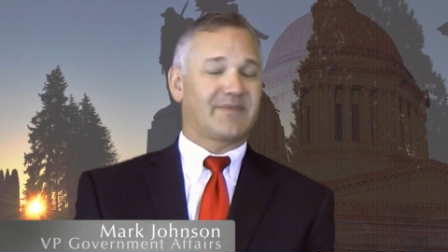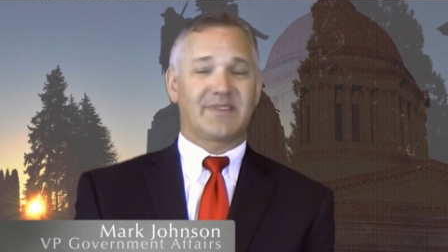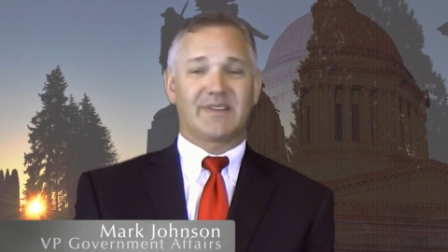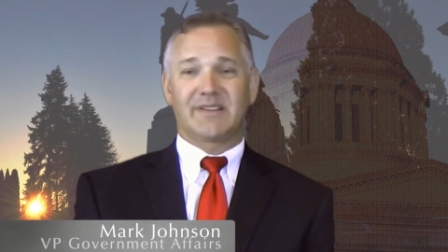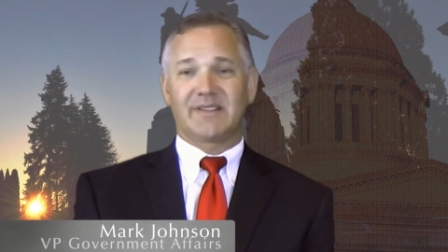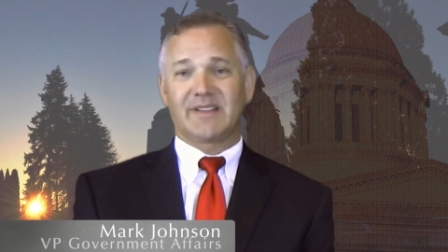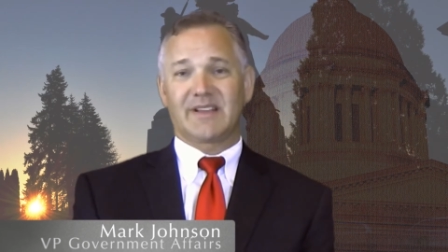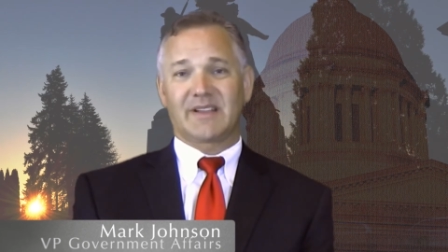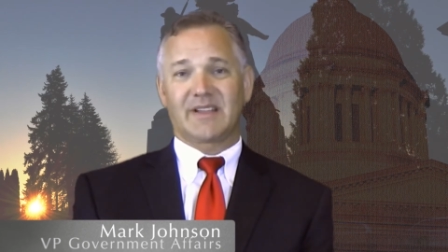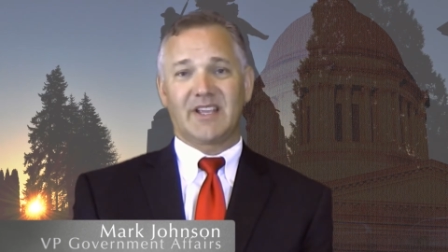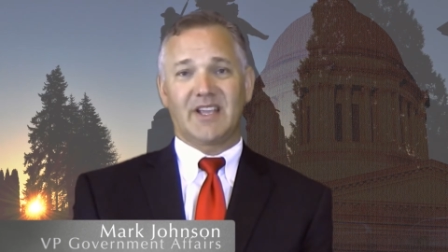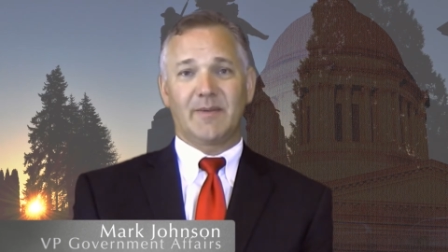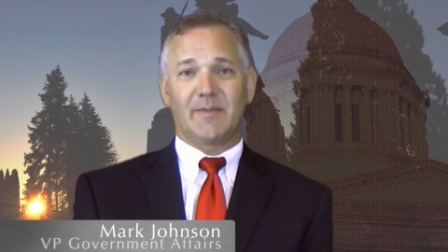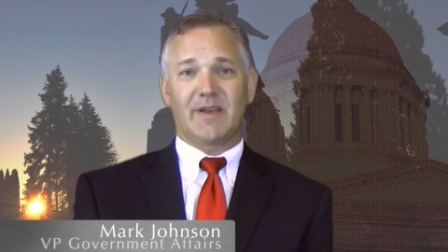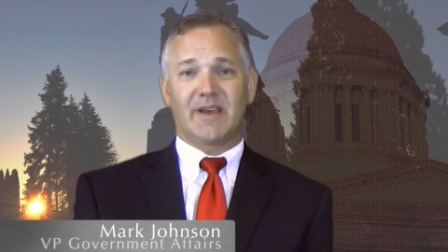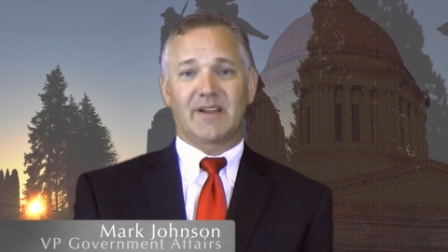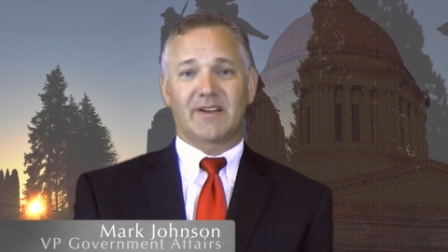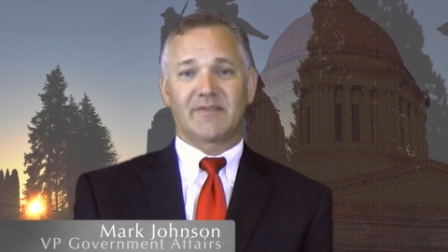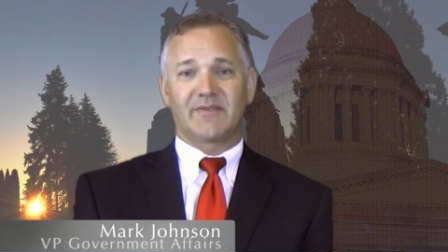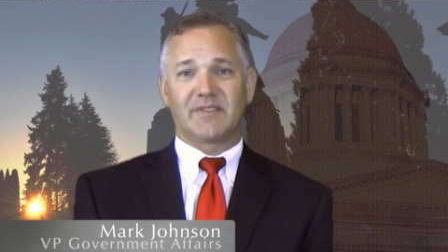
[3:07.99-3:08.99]
thing that came
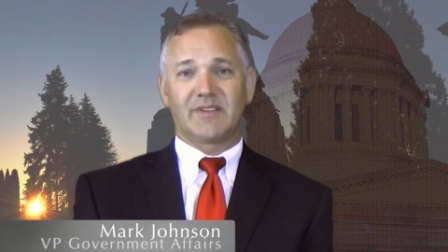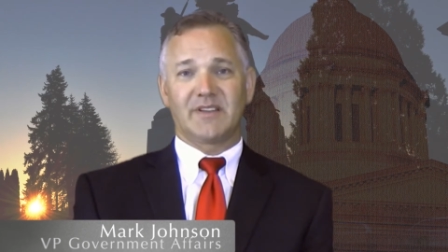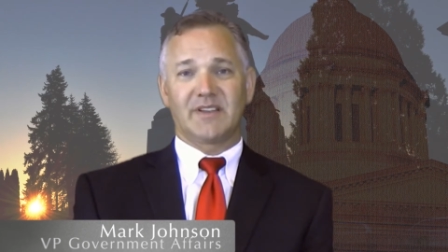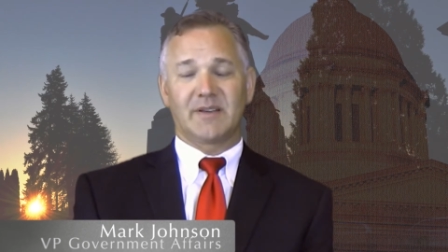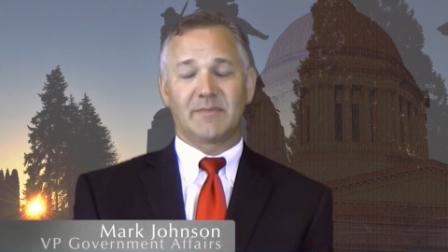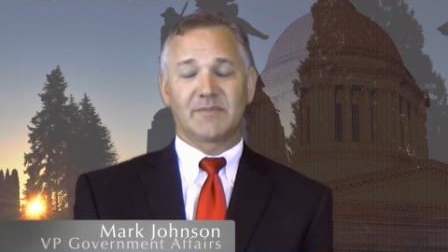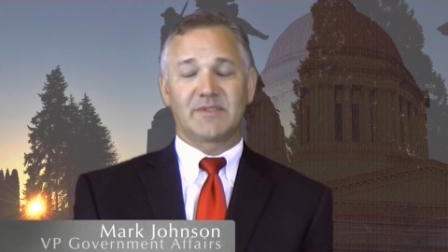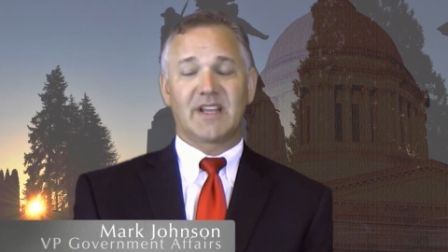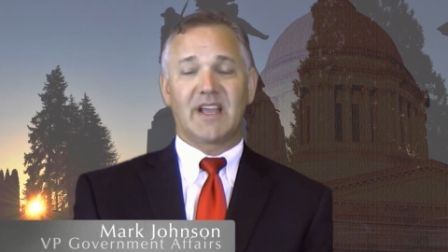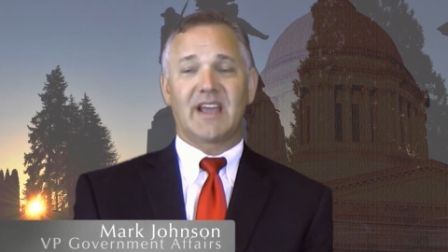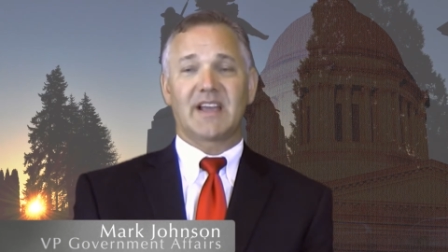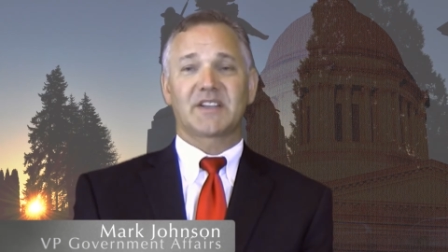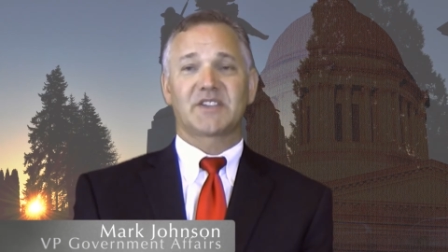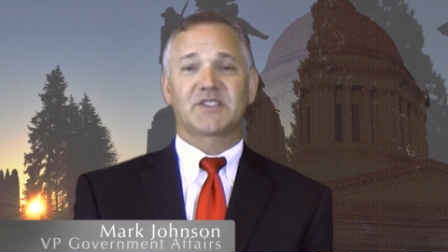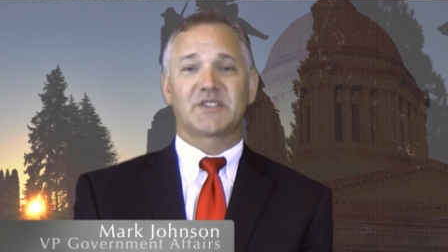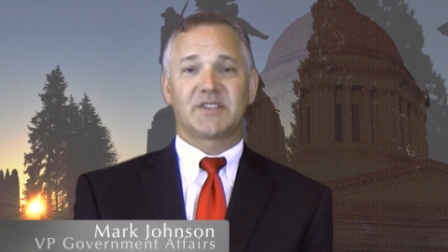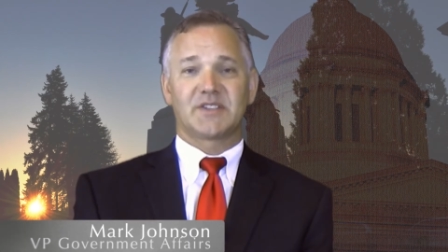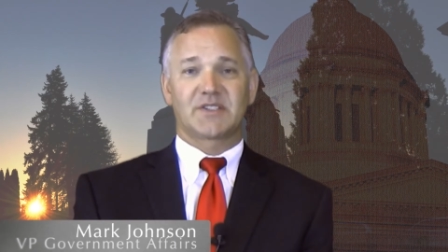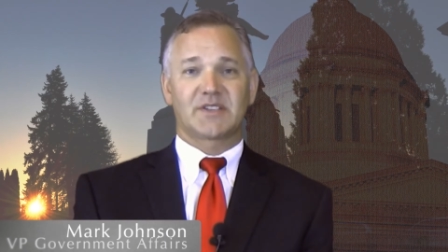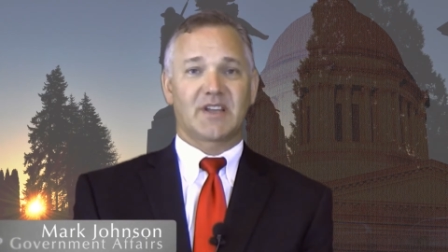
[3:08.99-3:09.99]
out of the um,
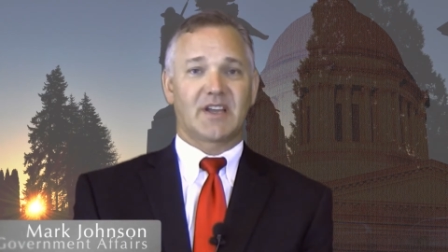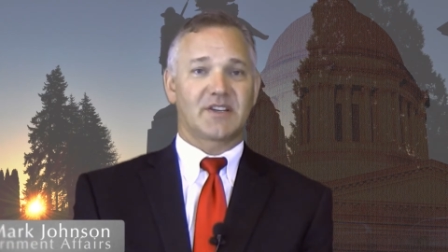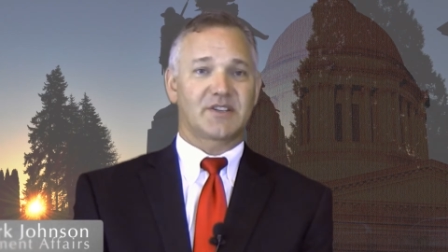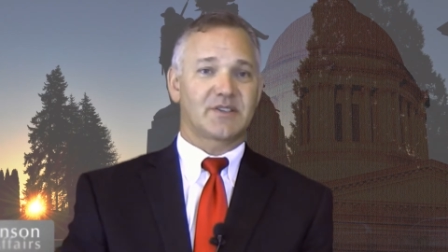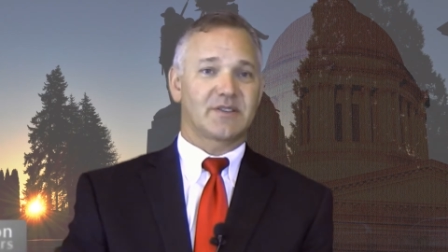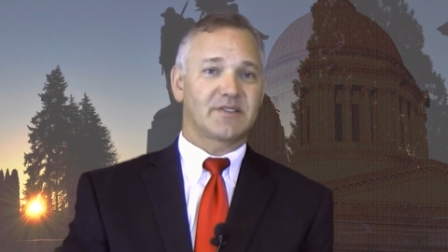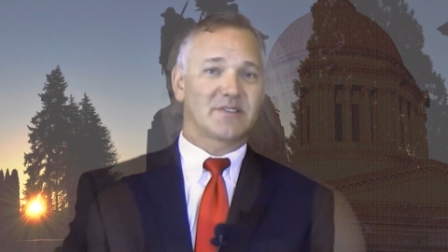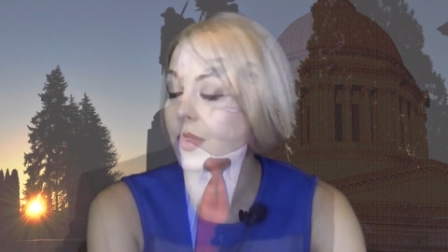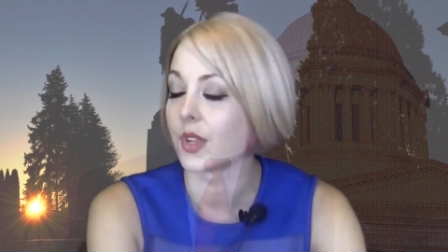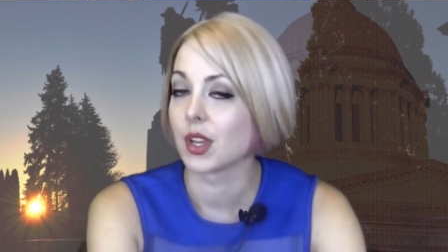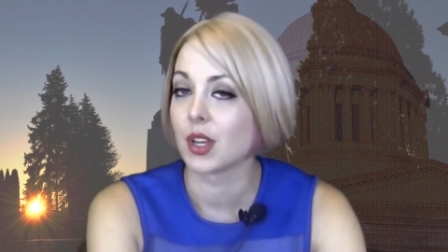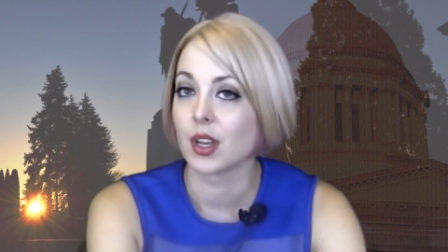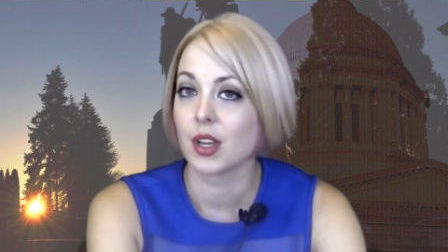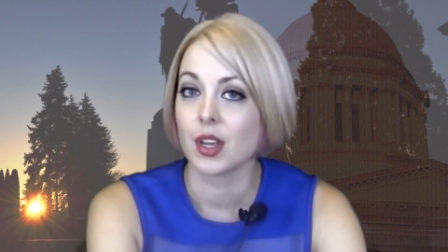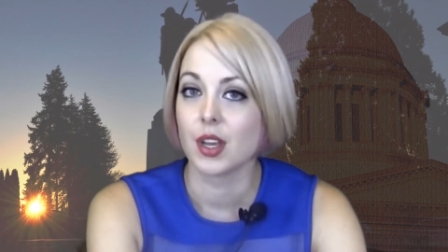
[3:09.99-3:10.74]
tax discussions?